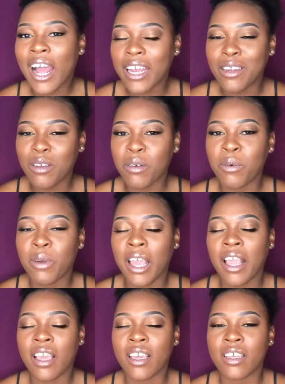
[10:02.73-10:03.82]
I do
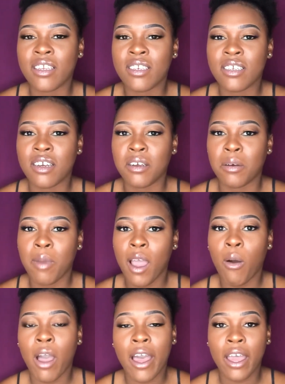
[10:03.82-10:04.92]
and
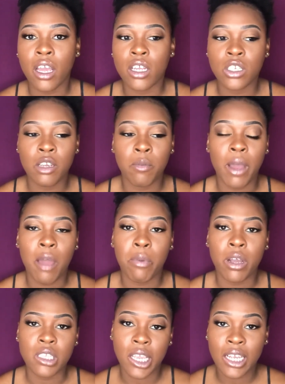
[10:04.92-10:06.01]
how I achieve my
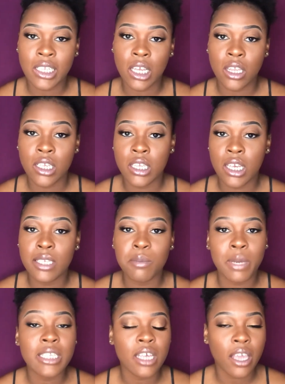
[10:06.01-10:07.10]
eyebrows. Like I said, this is
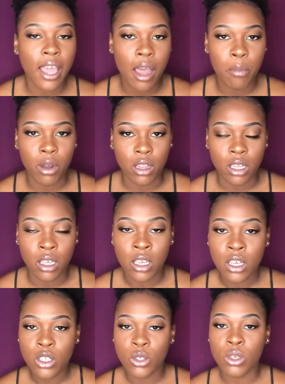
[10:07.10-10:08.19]
my second eyebrow look,
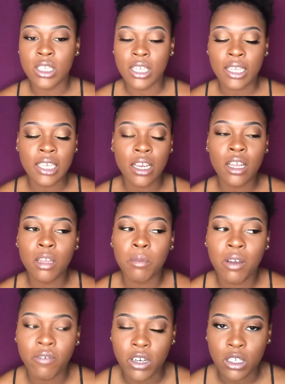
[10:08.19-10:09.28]
so it's not technically
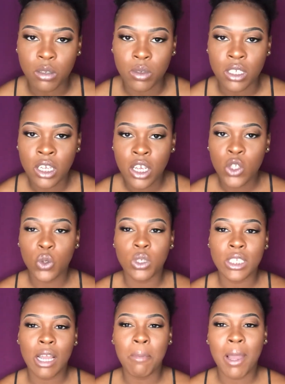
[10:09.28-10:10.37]
my first one, so
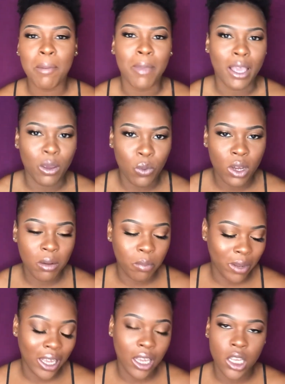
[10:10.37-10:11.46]
it's not my main one,
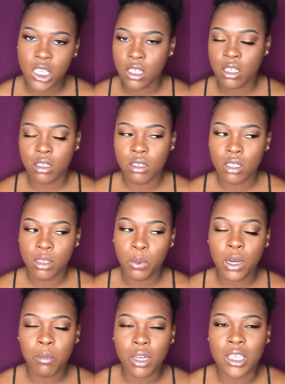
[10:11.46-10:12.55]
but it's
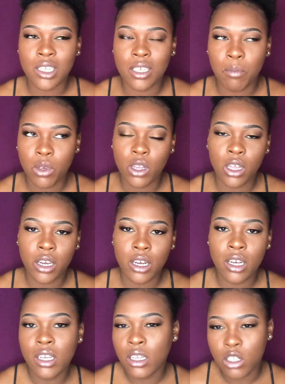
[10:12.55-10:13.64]
pretty much similar
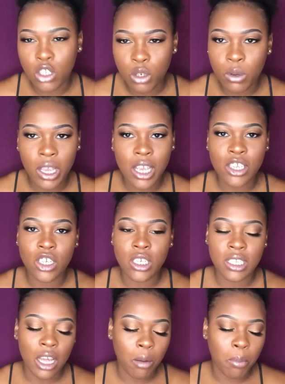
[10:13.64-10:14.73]
to it. It's just
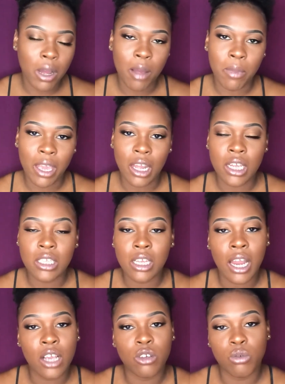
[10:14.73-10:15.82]
not a pomade, it's an
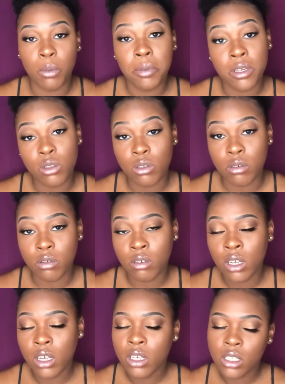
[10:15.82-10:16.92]
actual pencil.
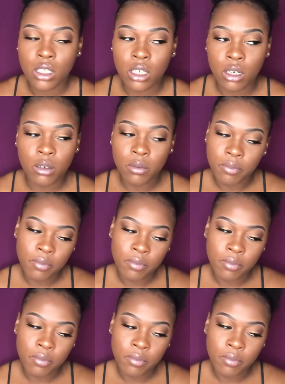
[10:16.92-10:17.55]
So